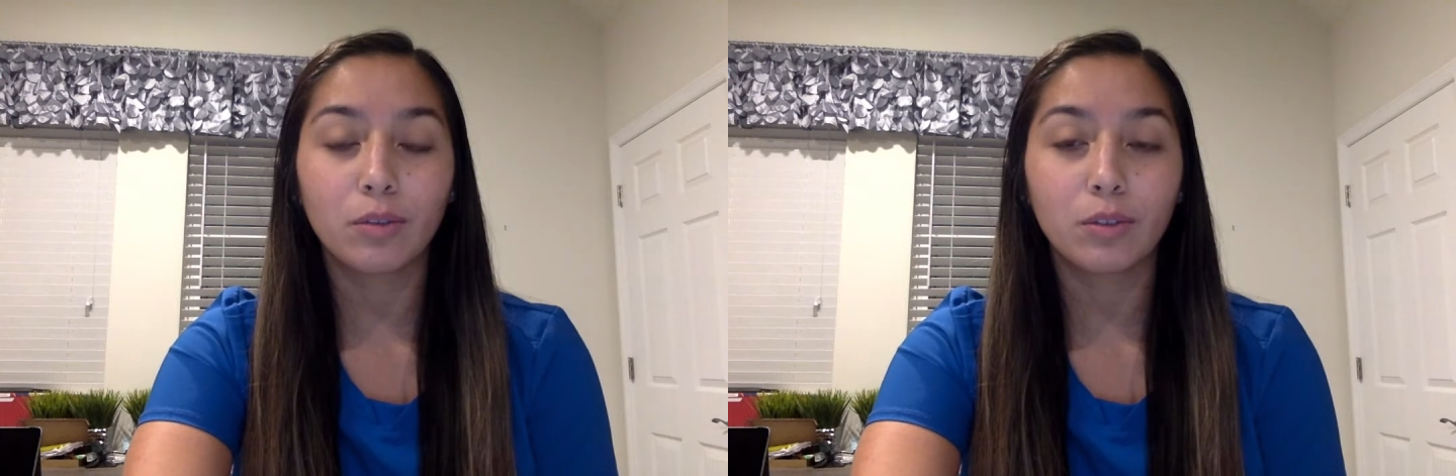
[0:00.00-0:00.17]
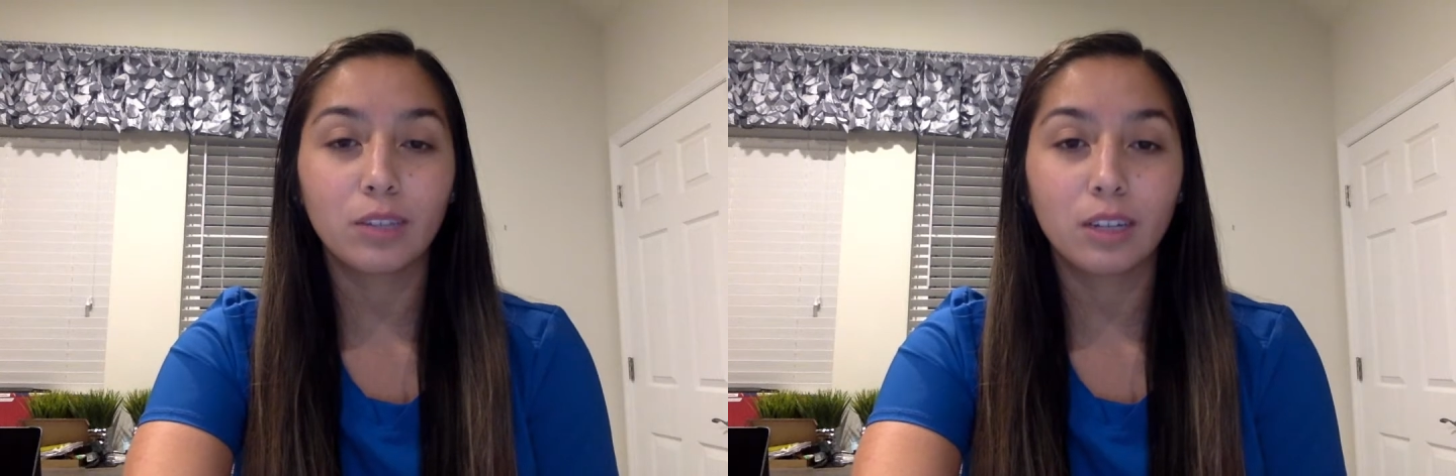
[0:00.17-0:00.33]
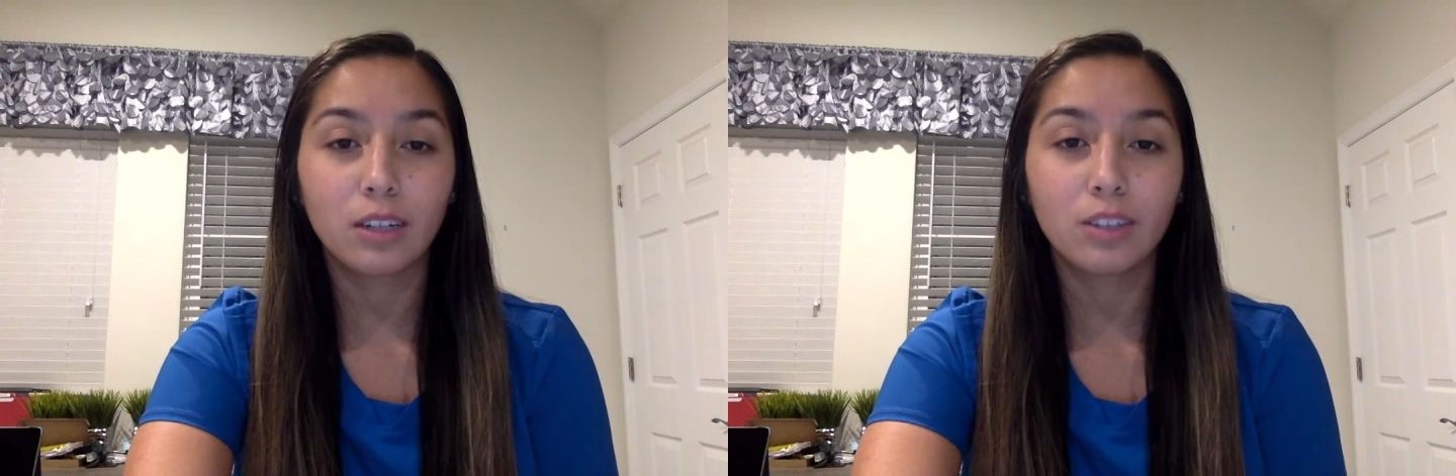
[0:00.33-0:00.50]

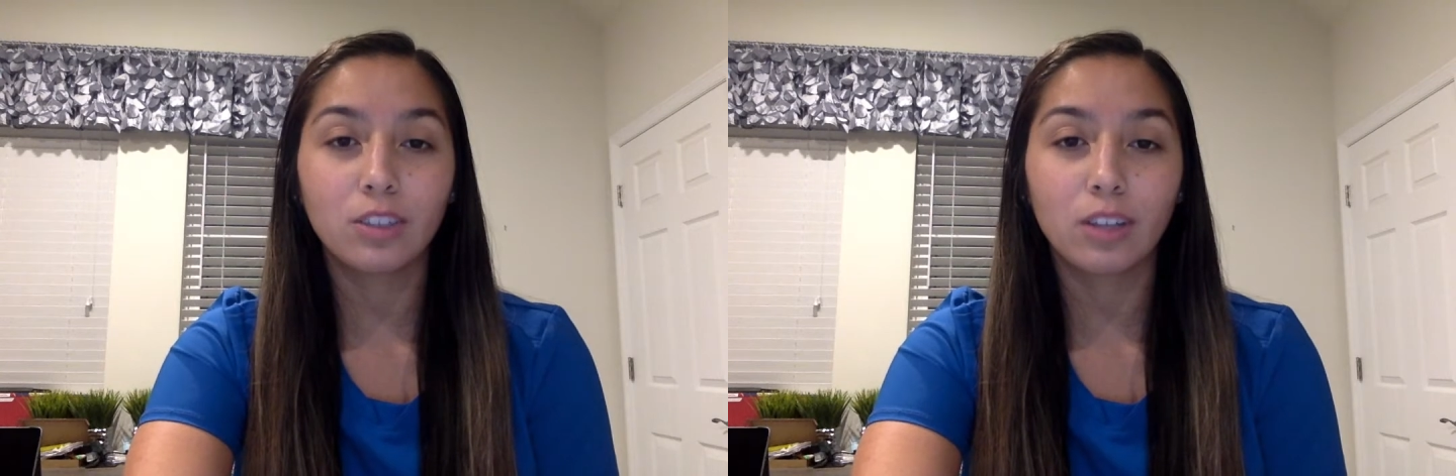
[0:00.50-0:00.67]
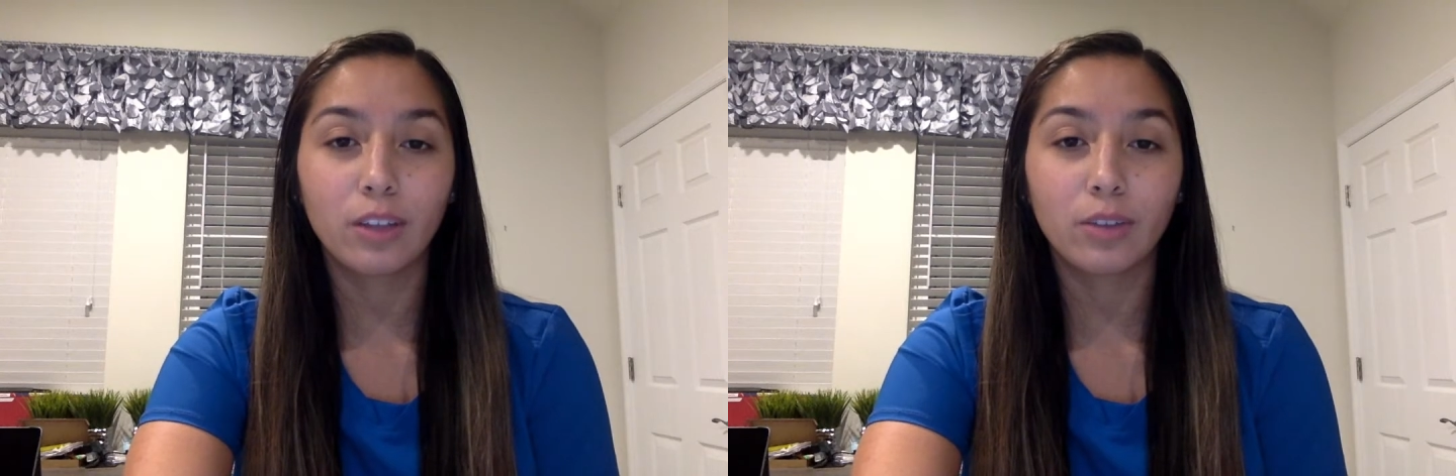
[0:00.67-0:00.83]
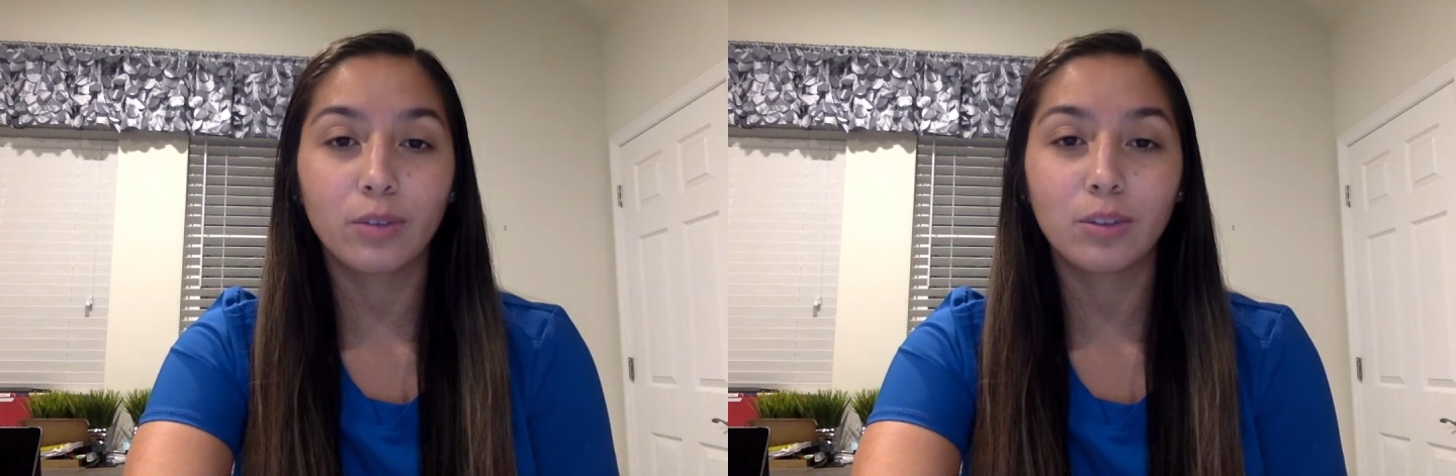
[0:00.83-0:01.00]
Voltaren gel
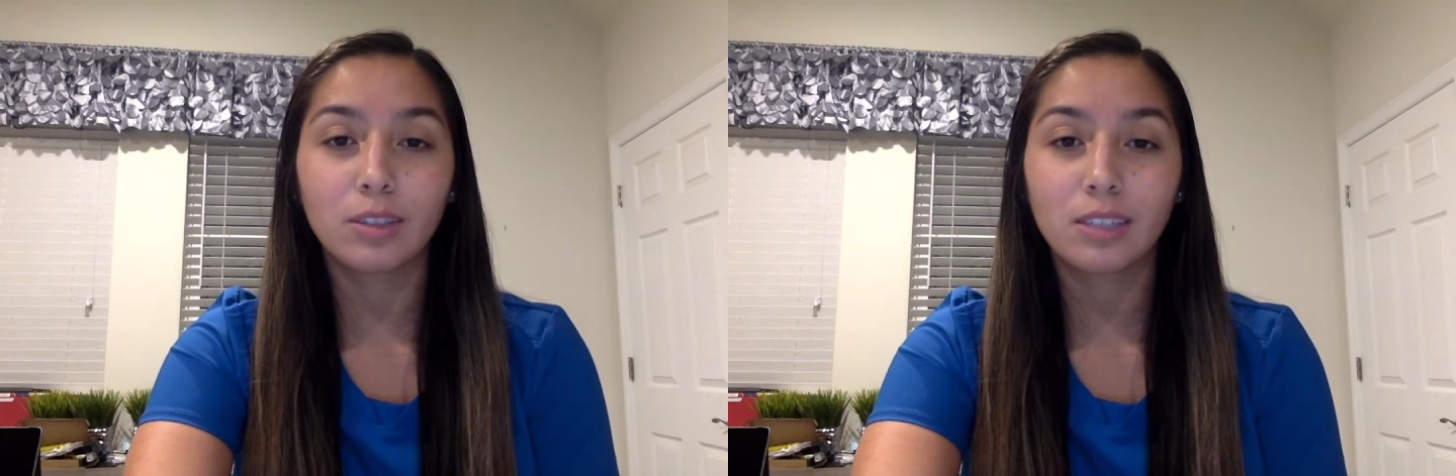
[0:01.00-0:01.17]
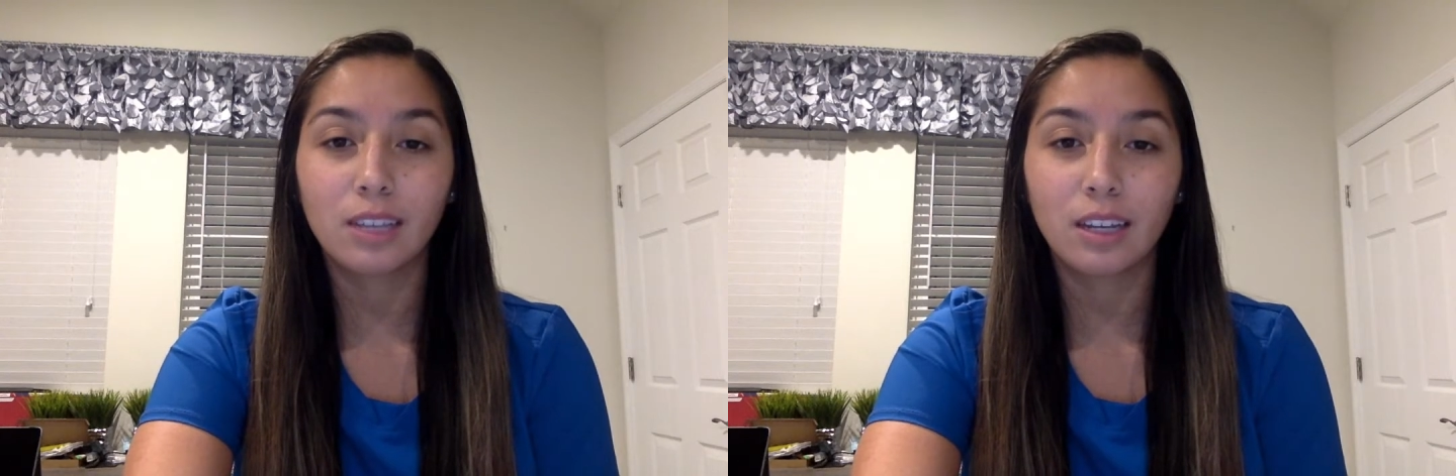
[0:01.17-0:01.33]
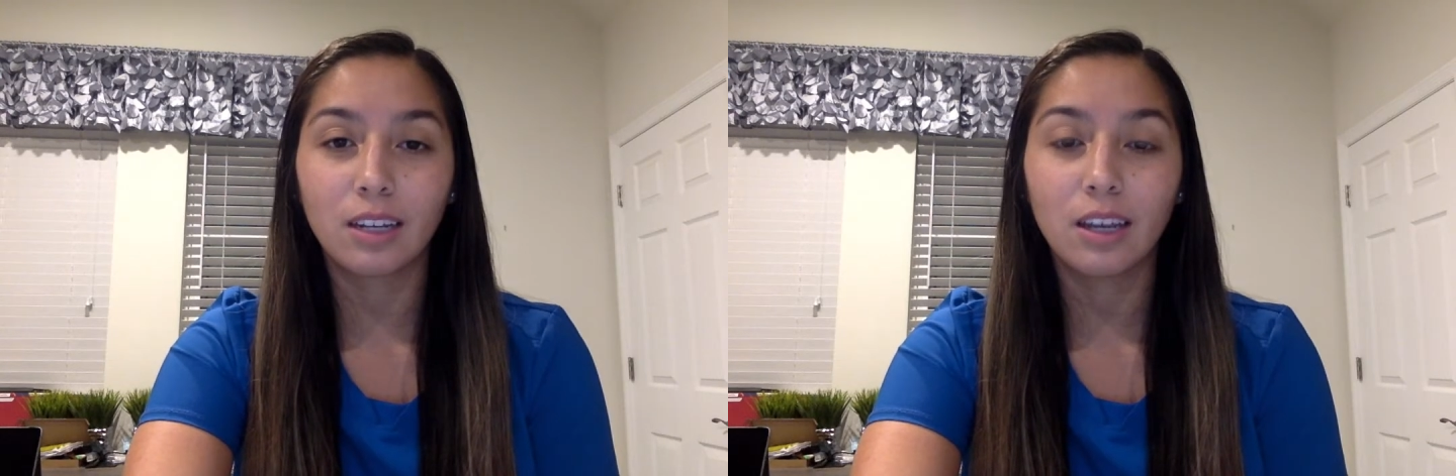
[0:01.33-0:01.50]
through the
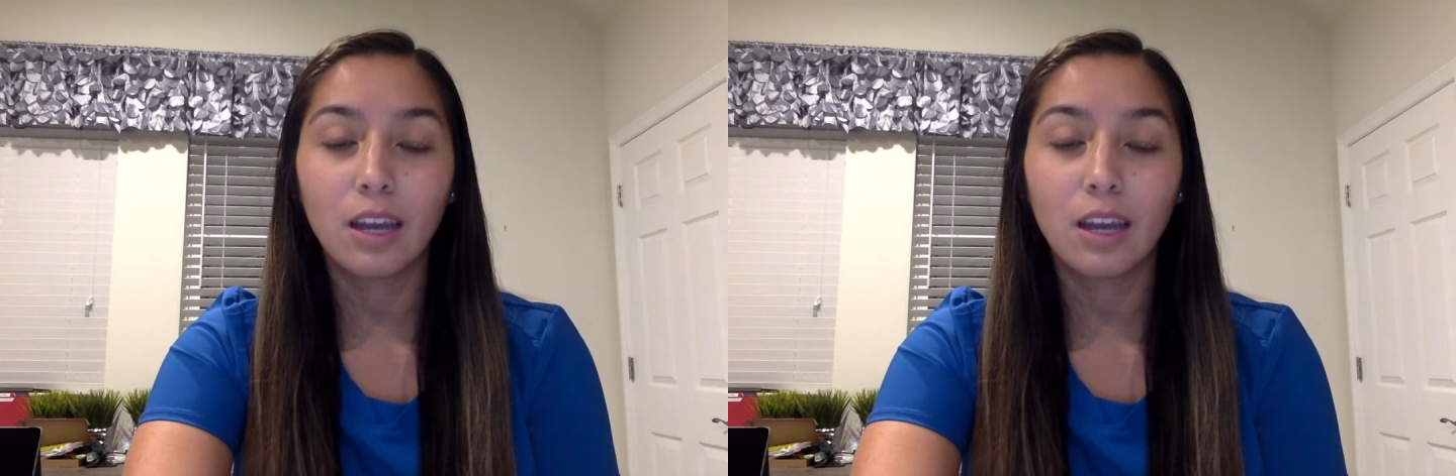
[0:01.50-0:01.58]
skin